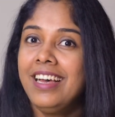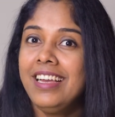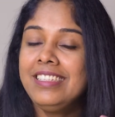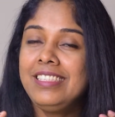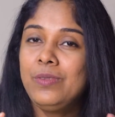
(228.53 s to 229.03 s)

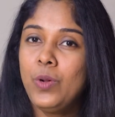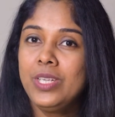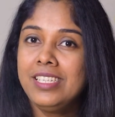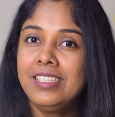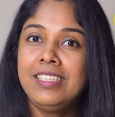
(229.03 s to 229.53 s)
It's
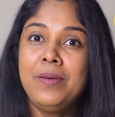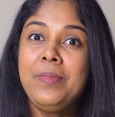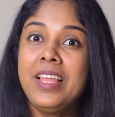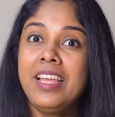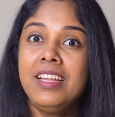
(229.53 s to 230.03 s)
what?
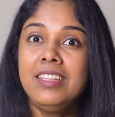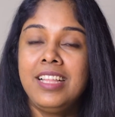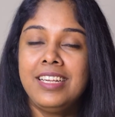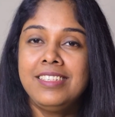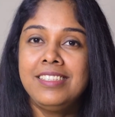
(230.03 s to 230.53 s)
Something
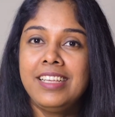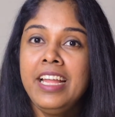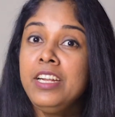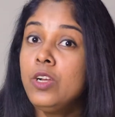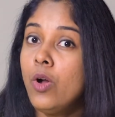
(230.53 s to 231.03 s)
that is
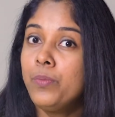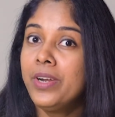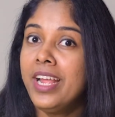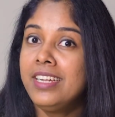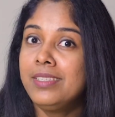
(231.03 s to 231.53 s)

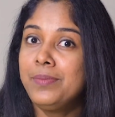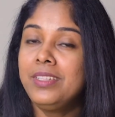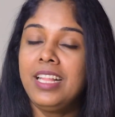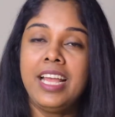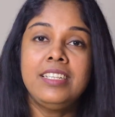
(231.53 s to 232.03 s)

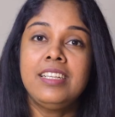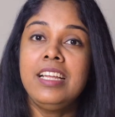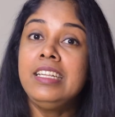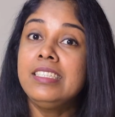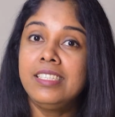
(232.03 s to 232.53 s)
incomprehensible and
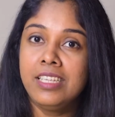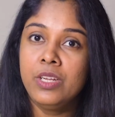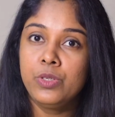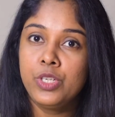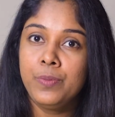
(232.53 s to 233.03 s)

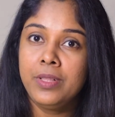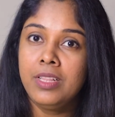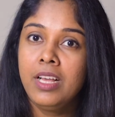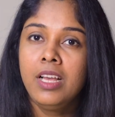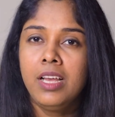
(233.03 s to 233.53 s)

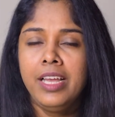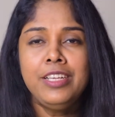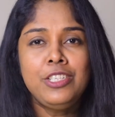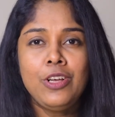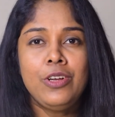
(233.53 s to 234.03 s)
indistinguishable.
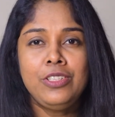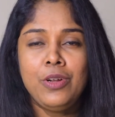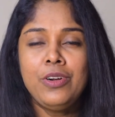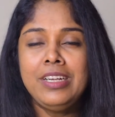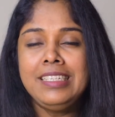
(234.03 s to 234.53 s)
In
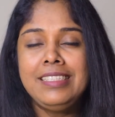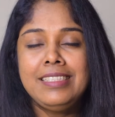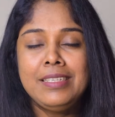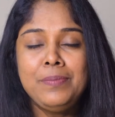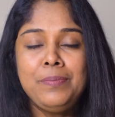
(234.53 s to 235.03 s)
short or in
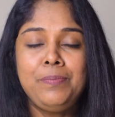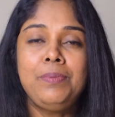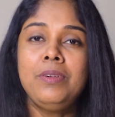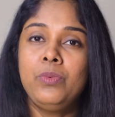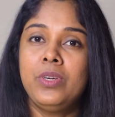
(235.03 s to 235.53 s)

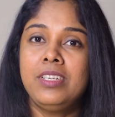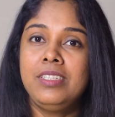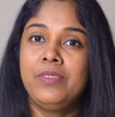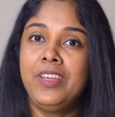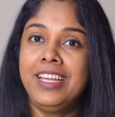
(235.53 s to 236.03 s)
simple
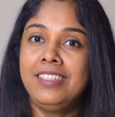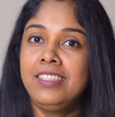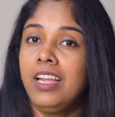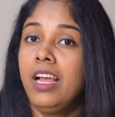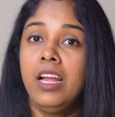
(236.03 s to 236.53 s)
words, we can
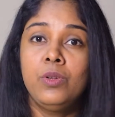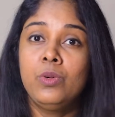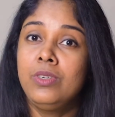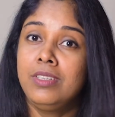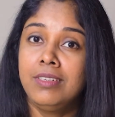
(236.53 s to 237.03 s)
say, I
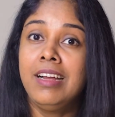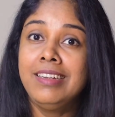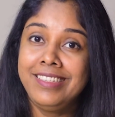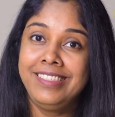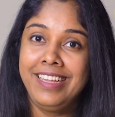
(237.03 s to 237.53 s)
don't
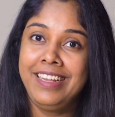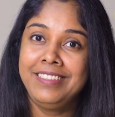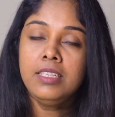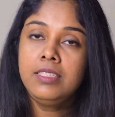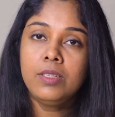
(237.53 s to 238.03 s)

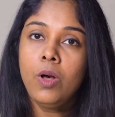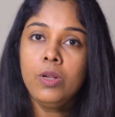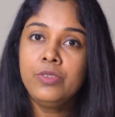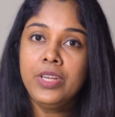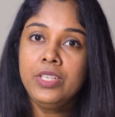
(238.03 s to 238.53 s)
understand. It's
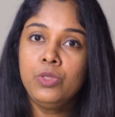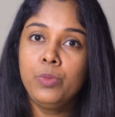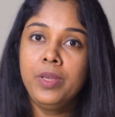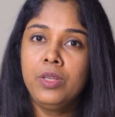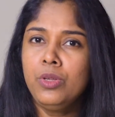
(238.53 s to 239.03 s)
all Greek
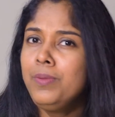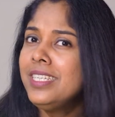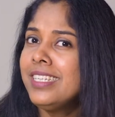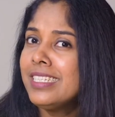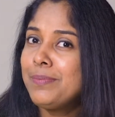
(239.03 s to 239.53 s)
to me. Could you
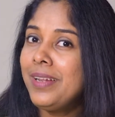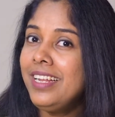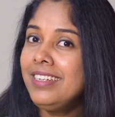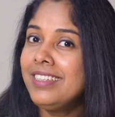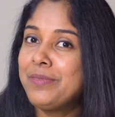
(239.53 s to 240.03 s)
please
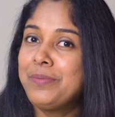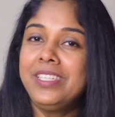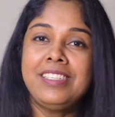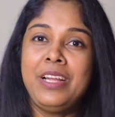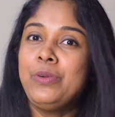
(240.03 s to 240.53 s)
explain?
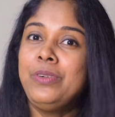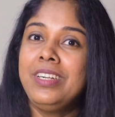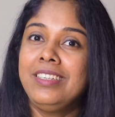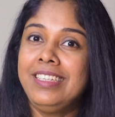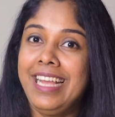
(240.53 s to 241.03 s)
means I
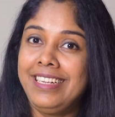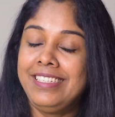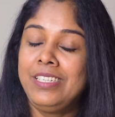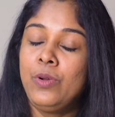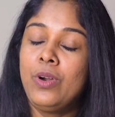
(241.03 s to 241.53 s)
don't get
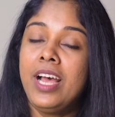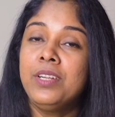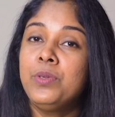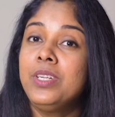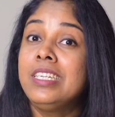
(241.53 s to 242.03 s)
it or
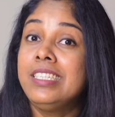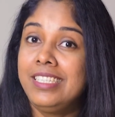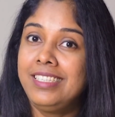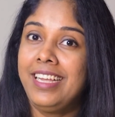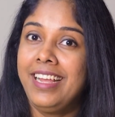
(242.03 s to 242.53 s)
I don't
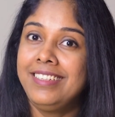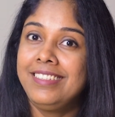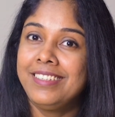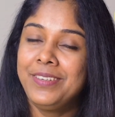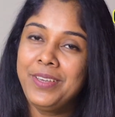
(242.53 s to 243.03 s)

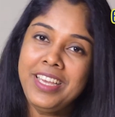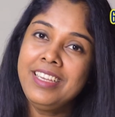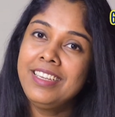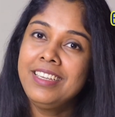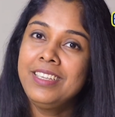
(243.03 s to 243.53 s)
understand. Okay,
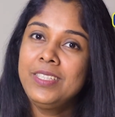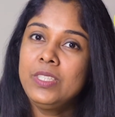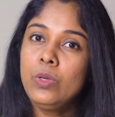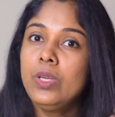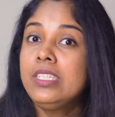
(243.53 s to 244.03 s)

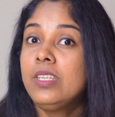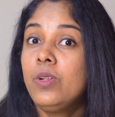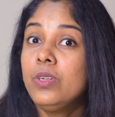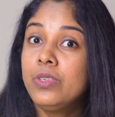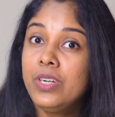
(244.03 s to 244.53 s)
so it's
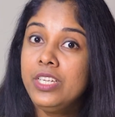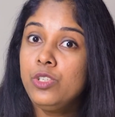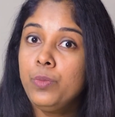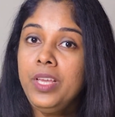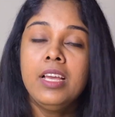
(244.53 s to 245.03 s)
all Greek
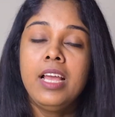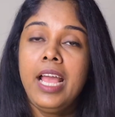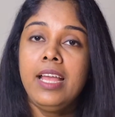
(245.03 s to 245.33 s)
to me.